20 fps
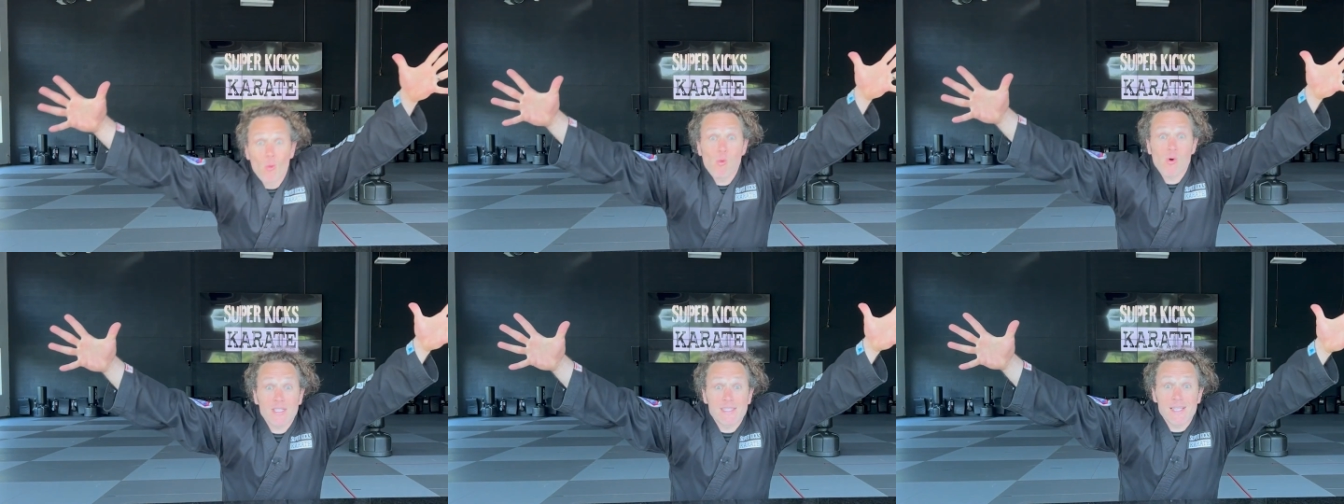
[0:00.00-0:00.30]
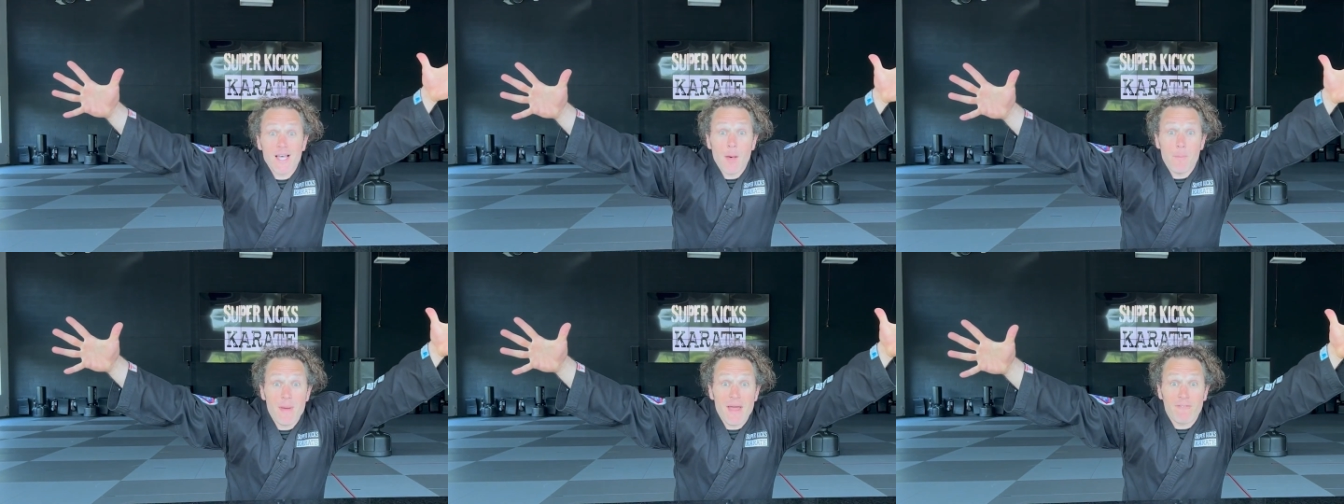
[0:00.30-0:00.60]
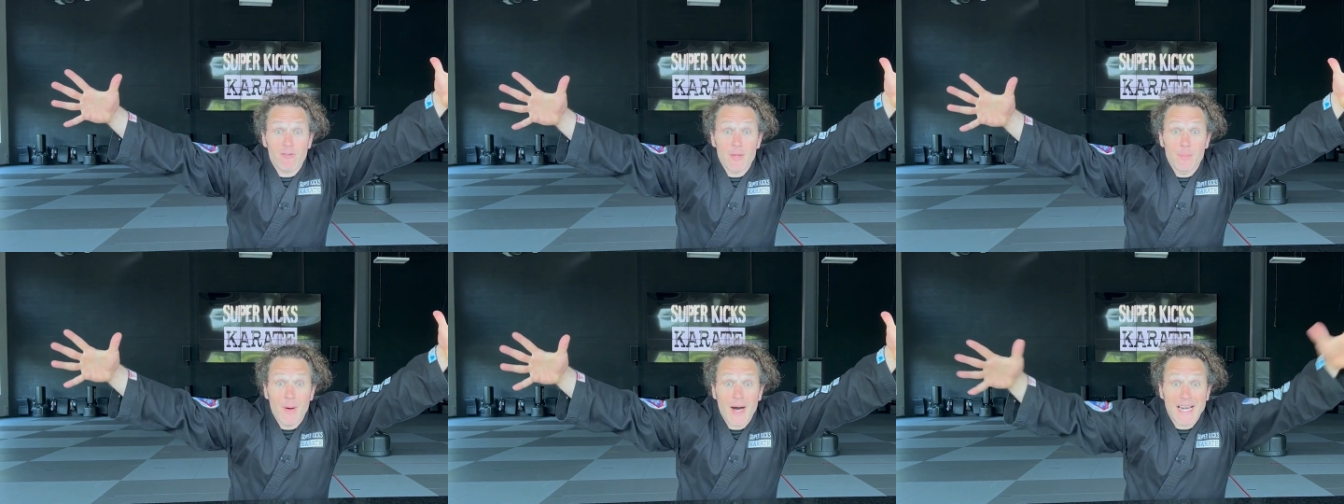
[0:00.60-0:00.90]
What's up,
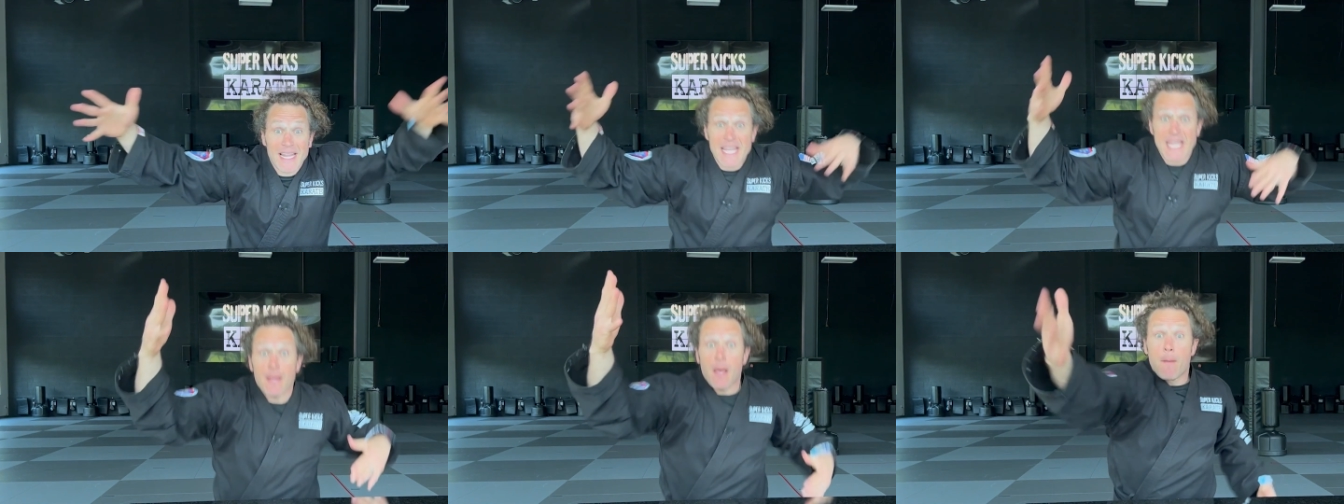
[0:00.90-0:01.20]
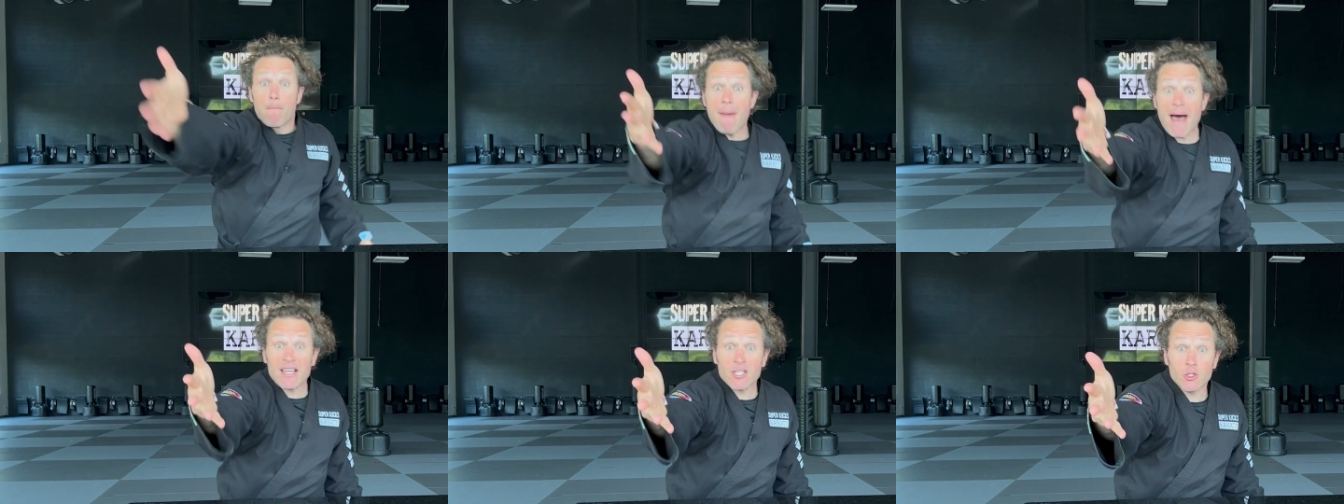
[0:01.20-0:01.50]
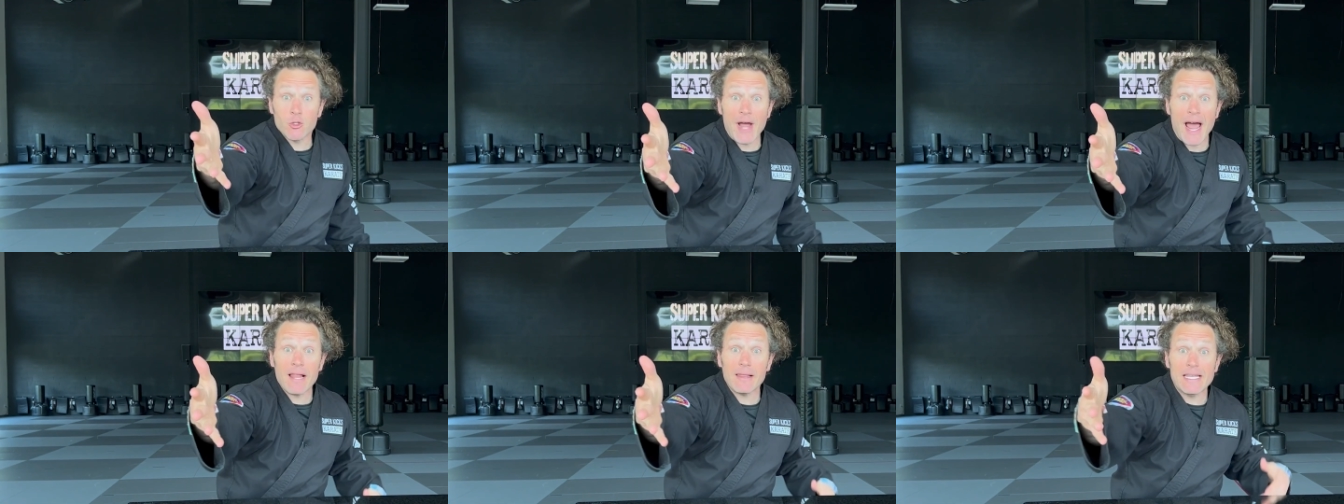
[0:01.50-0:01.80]
everybody? Master
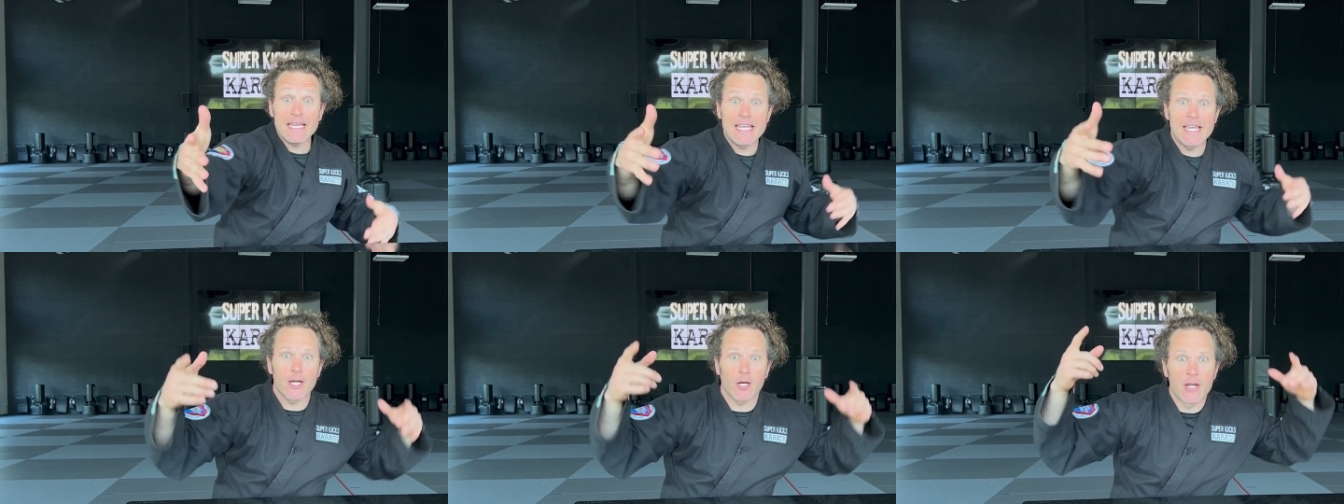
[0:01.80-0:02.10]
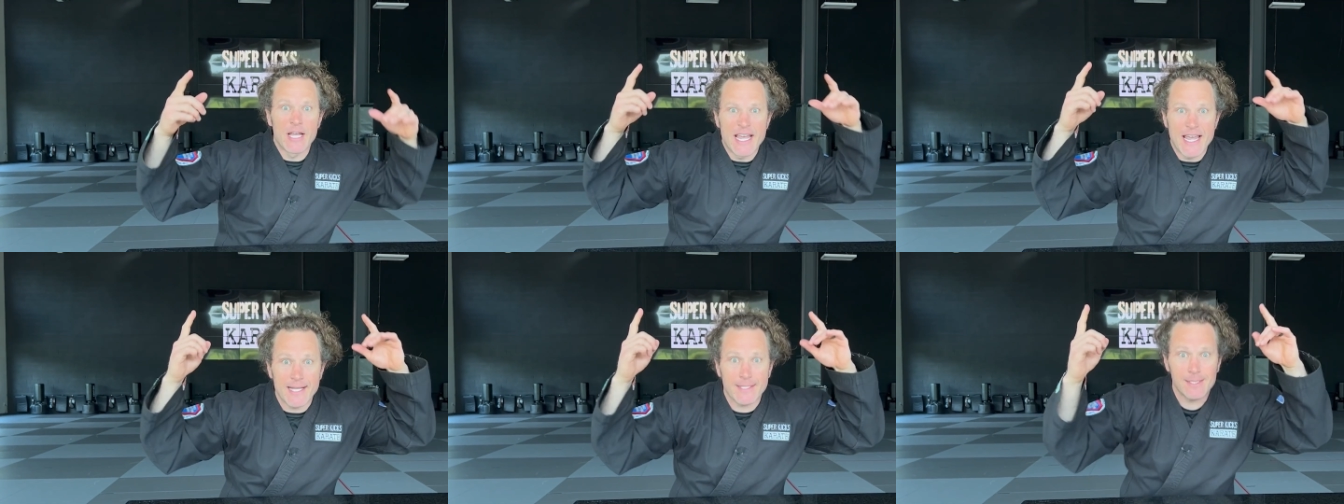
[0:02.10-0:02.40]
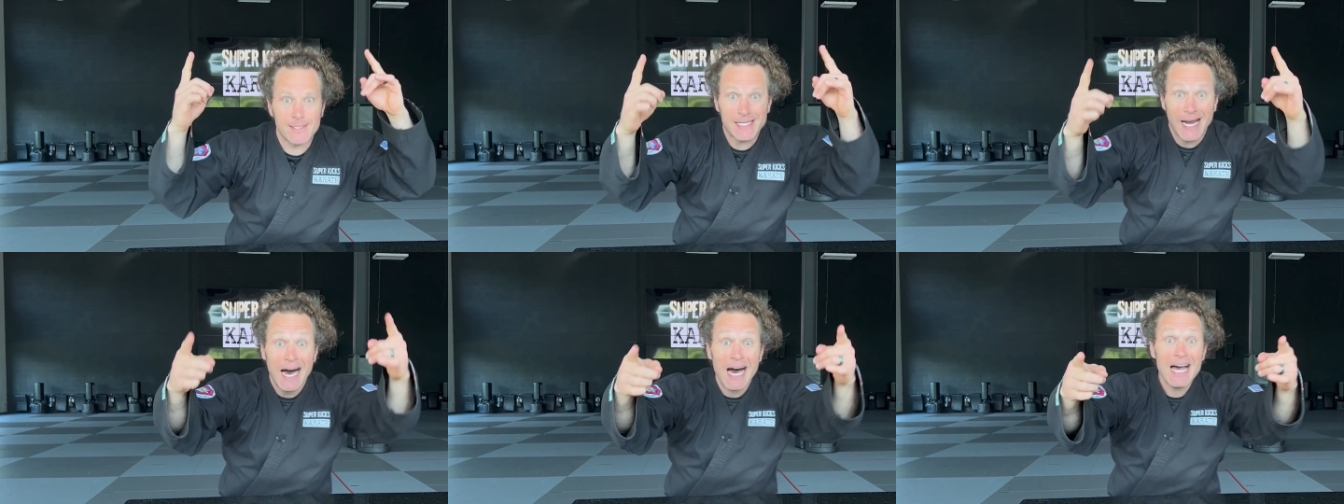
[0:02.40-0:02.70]
Alley here. It's
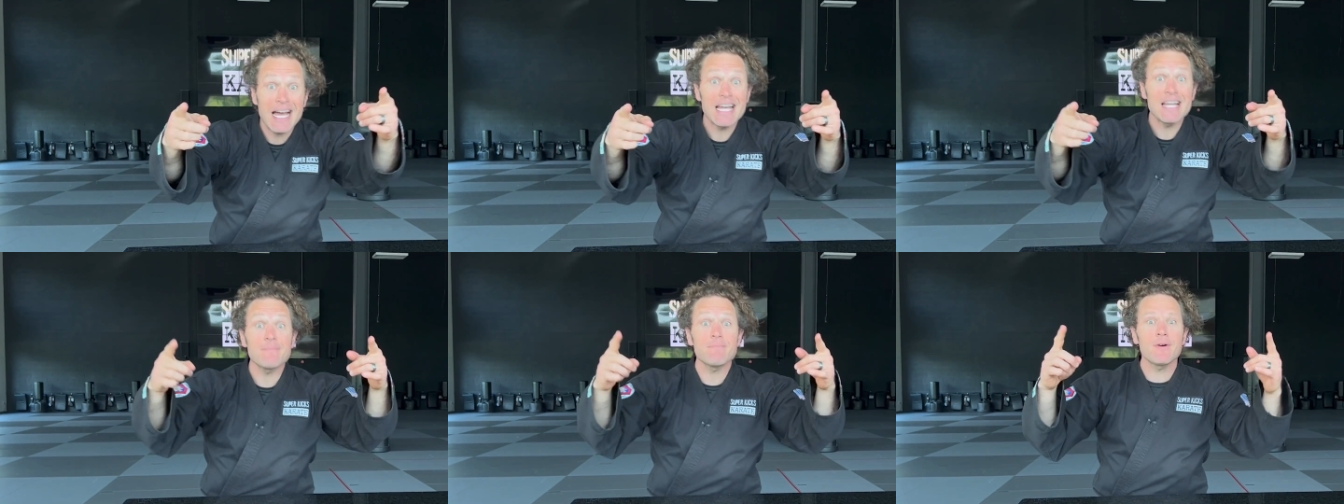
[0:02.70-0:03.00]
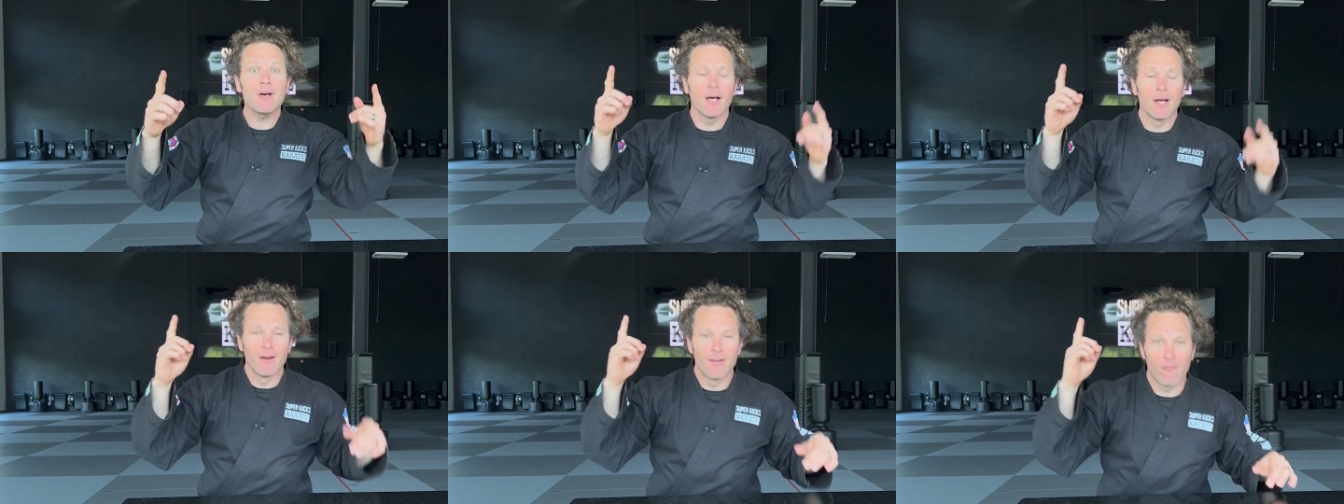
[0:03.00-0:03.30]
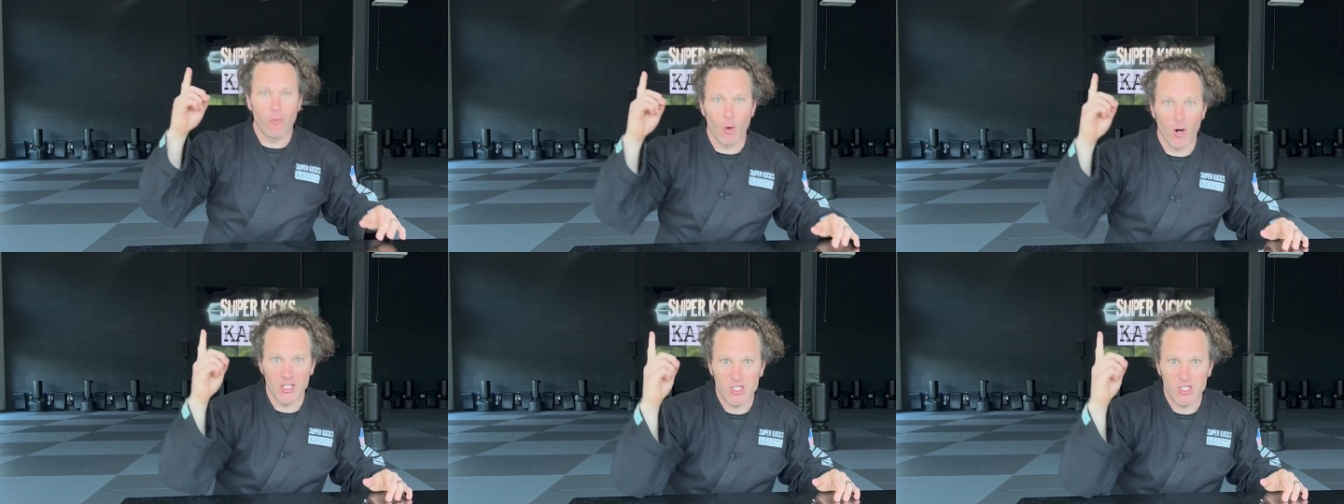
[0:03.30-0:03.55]
time for a